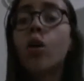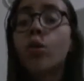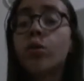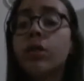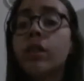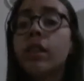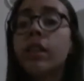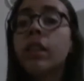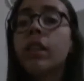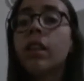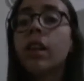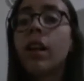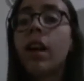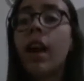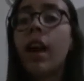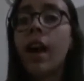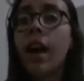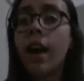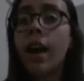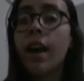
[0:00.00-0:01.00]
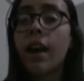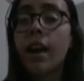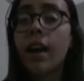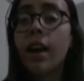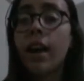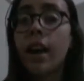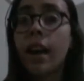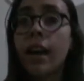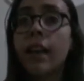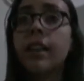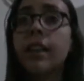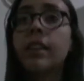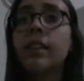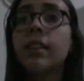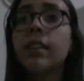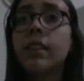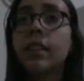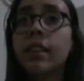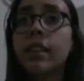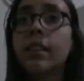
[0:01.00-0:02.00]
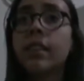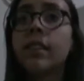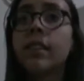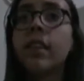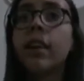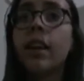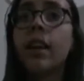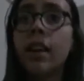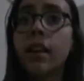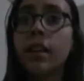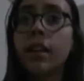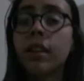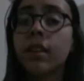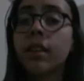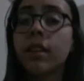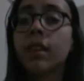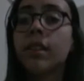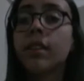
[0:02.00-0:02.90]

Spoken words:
Until 1868,